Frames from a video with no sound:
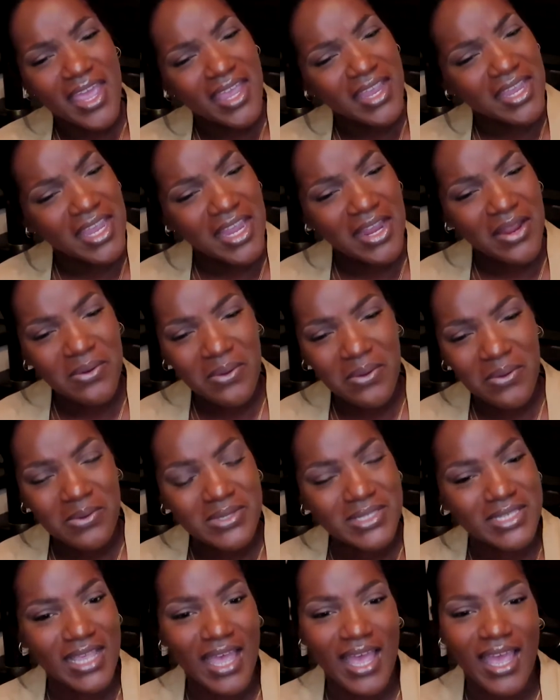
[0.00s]
Karen
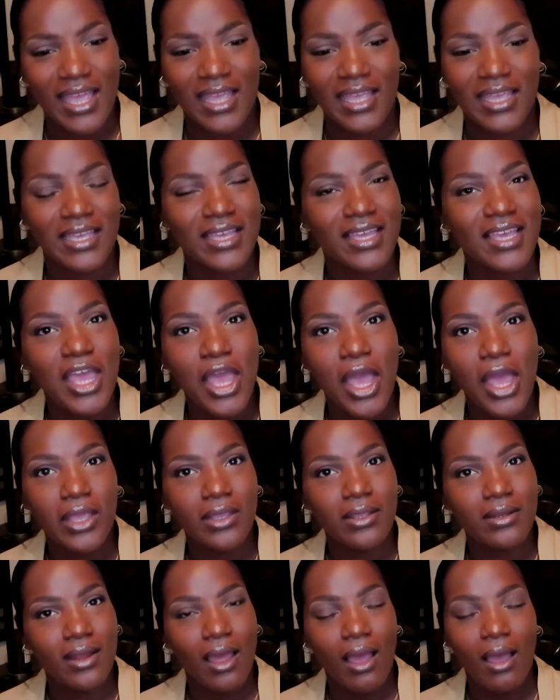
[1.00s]
was like,
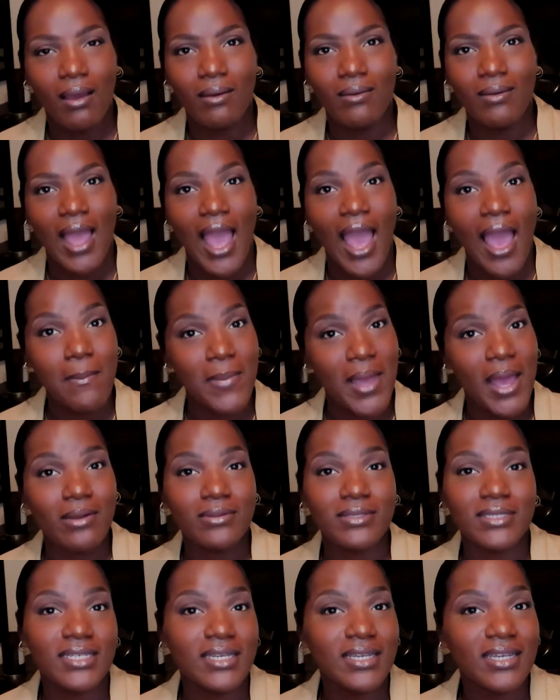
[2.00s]
you know, I'm
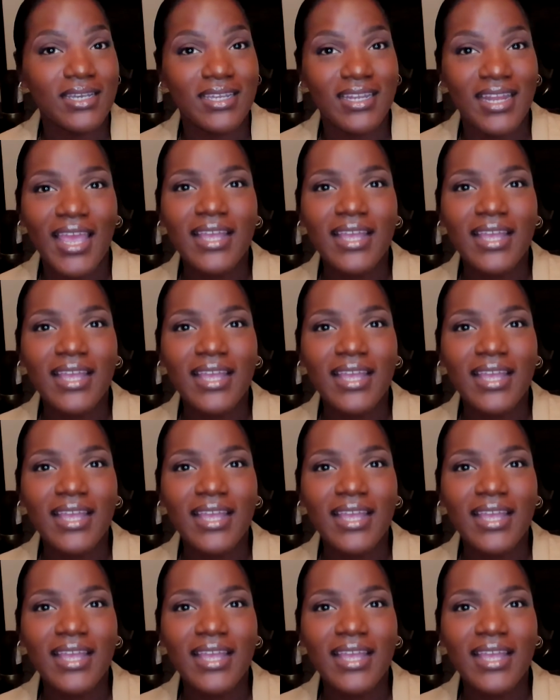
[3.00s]
outdone.